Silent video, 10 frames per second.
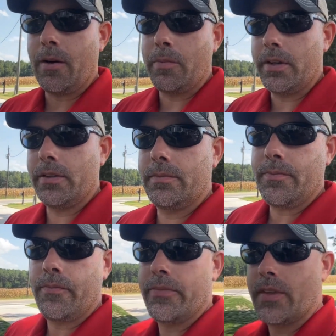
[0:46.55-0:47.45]
but
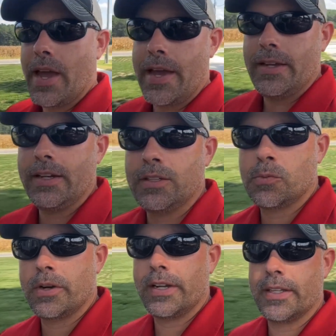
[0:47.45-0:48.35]
hey, it is
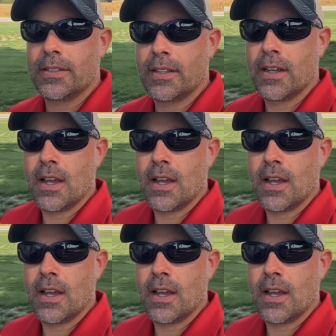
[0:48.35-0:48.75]
what it is.